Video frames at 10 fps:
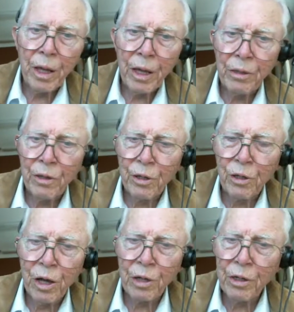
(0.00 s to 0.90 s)
And the
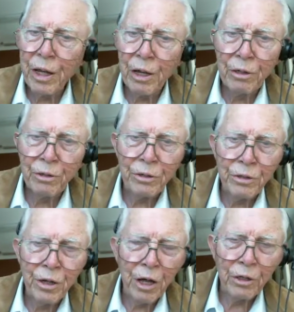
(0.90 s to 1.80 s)
condyle does
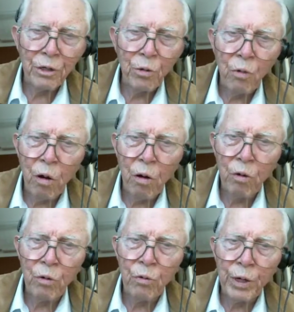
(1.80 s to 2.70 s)
not go all
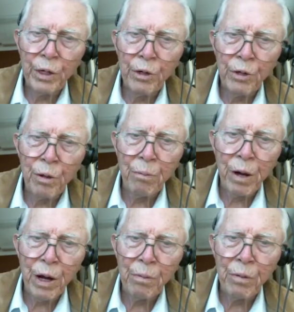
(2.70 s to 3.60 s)
the way to the
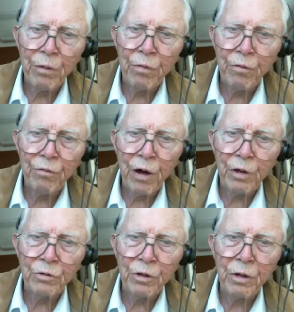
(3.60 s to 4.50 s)
bottom of the
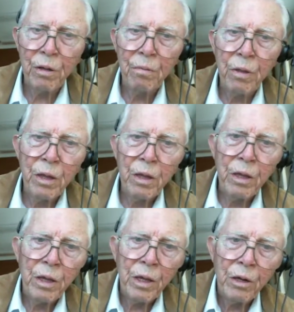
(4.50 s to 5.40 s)
fossa.
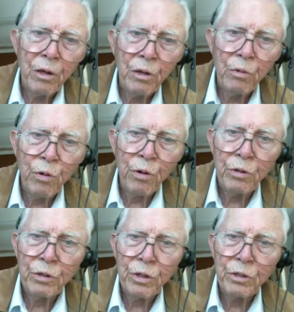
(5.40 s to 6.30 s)
In other
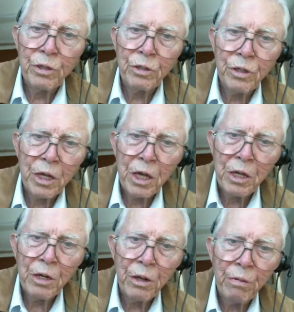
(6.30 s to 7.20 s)
words, this is the
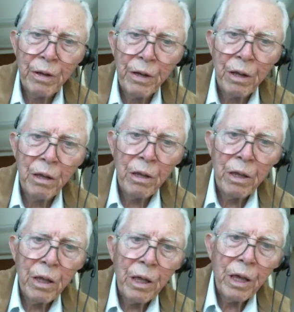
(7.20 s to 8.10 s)
end of it,
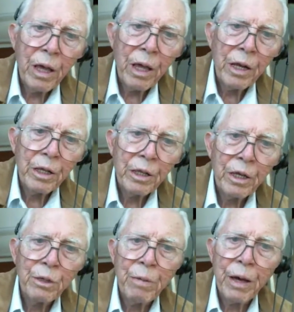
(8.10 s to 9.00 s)
and it
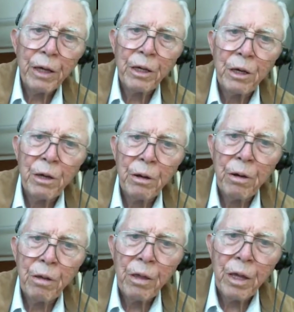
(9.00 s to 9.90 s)
gets back here,
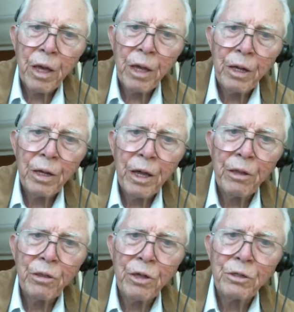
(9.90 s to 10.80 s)
and
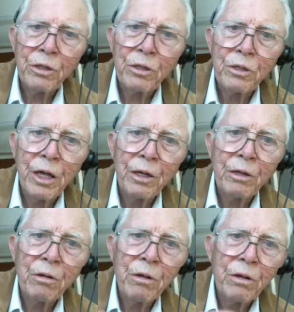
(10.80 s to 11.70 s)
now this is that
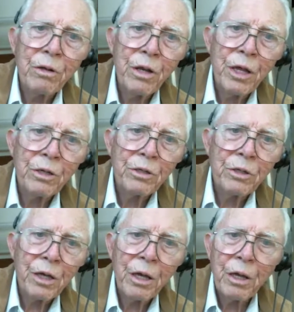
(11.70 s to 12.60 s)
disc.